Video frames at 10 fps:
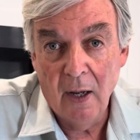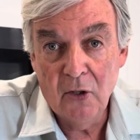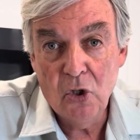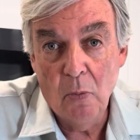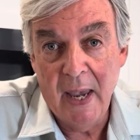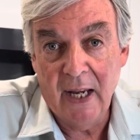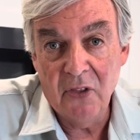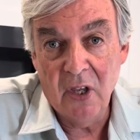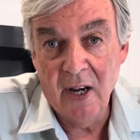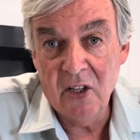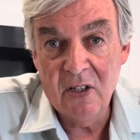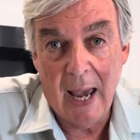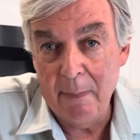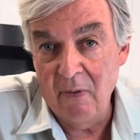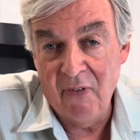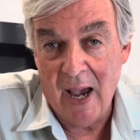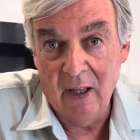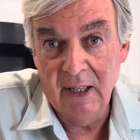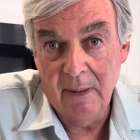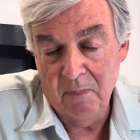to make it the next Napa
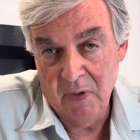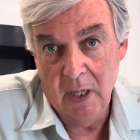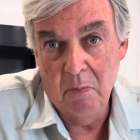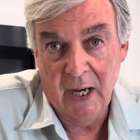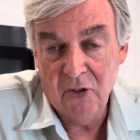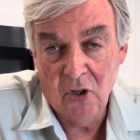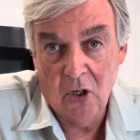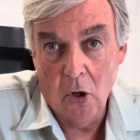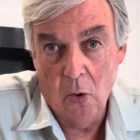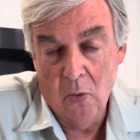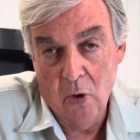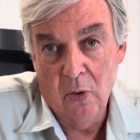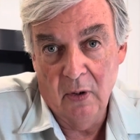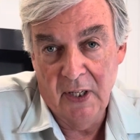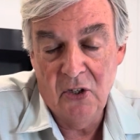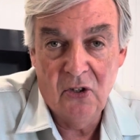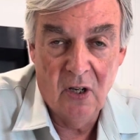Valley in Mexico, or at least